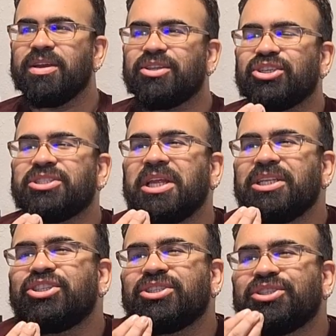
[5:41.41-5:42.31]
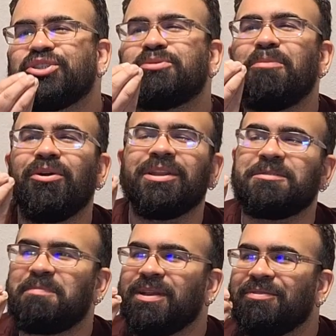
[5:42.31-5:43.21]
just the
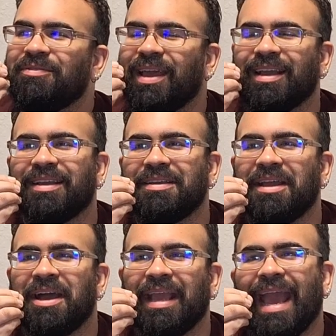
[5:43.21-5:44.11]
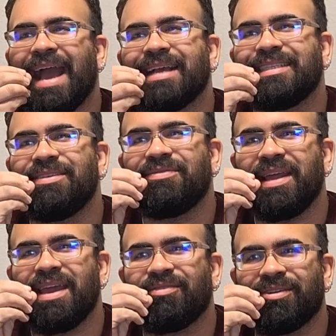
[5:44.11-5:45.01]
smallest bit of like a gassy
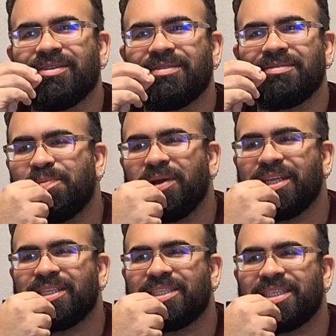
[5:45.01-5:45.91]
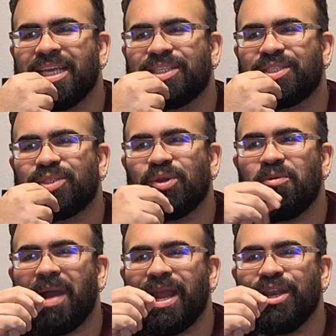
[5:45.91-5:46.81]
flavor, but it's so
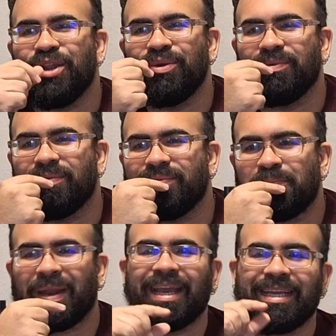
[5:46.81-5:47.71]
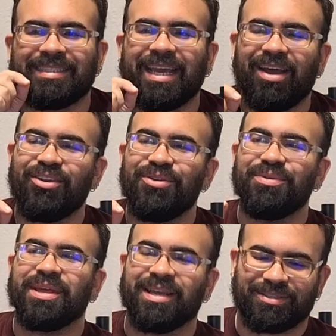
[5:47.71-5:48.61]
minute. But I can tell you
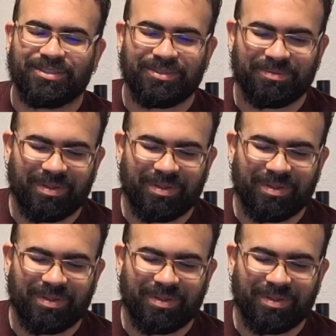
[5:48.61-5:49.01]
this,